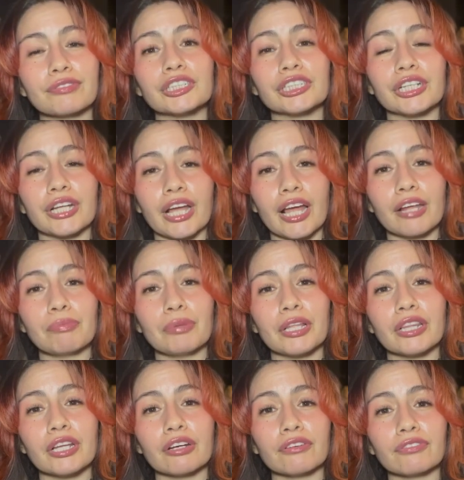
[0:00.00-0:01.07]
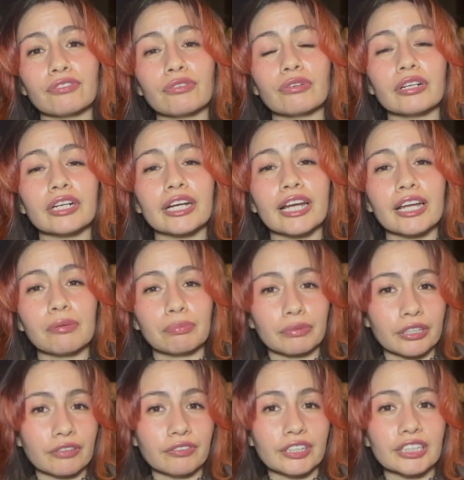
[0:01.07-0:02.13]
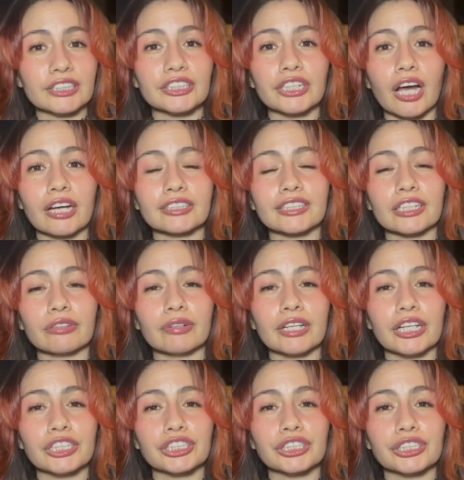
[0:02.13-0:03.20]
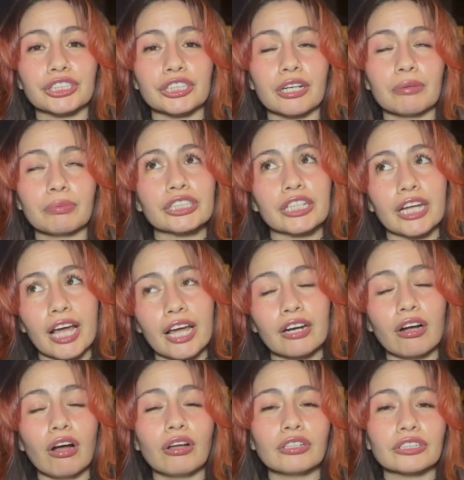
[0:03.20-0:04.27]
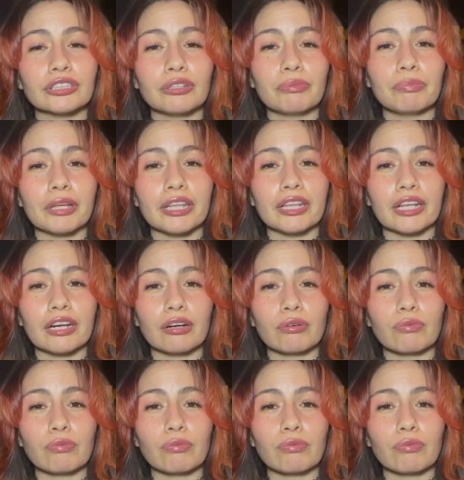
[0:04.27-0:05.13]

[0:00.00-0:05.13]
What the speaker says: She had been there for a previous toxic relationship. She had also been there